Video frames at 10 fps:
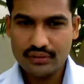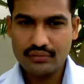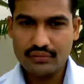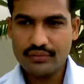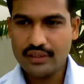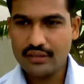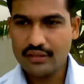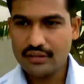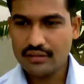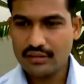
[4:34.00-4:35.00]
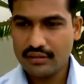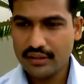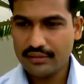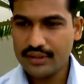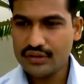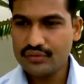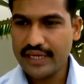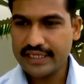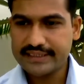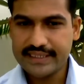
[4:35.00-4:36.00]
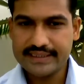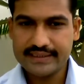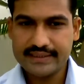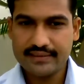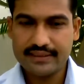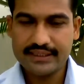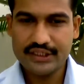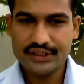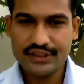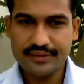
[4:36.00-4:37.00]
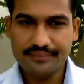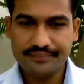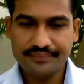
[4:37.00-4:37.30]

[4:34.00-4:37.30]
Hope you are able to access the session.